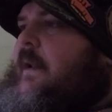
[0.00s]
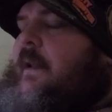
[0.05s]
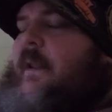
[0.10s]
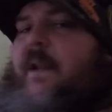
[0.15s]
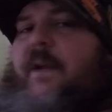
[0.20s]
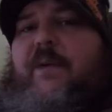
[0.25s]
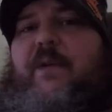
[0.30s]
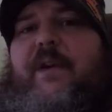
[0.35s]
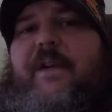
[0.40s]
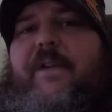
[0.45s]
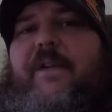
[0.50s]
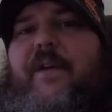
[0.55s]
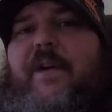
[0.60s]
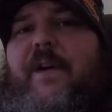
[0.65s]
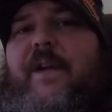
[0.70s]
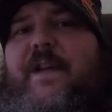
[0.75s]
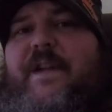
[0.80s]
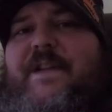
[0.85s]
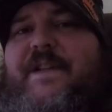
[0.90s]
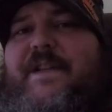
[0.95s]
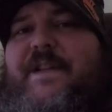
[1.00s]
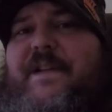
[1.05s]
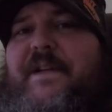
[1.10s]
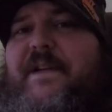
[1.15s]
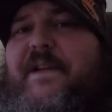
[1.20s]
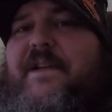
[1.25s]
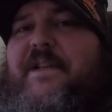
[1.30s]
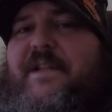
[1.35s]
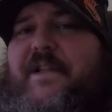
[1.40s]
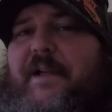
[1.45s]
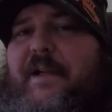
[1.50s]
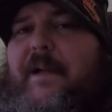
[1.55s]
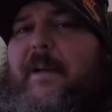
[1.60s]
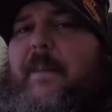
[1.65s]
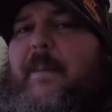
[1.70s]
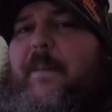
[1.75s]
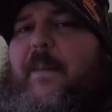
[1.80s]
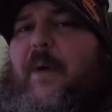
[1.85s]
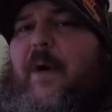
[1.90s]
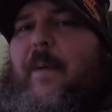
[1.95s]
The river is still
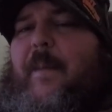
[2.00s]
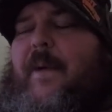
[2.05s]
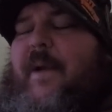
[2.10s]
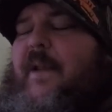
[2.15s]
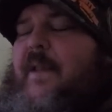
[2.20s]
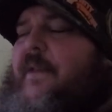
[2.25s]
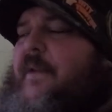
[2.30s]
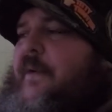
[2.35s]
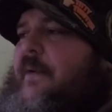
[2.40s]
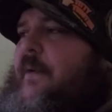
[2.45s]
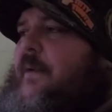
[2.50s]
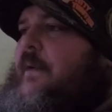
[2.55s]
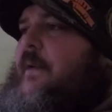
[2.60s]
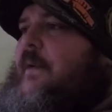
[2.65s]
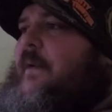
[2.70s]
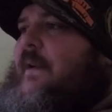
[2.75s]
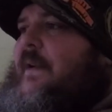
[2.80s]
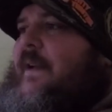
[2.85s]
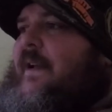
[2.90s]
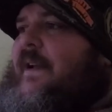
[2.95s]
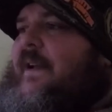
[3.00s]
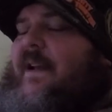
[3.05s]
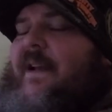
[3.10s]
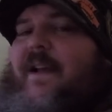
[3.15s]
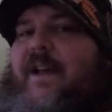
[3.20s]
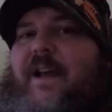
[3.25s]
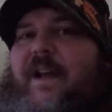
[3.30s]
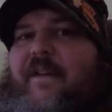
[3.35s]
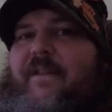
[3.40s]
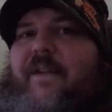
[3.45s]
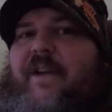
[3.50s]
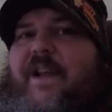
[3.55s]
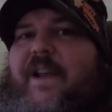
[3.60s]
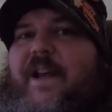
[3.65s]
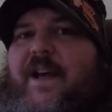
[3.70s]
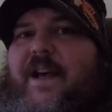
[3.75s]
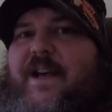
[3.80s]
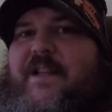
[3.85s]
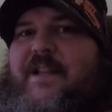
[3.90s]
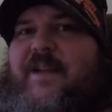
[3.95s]
bombing through every
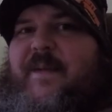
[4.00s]
cast.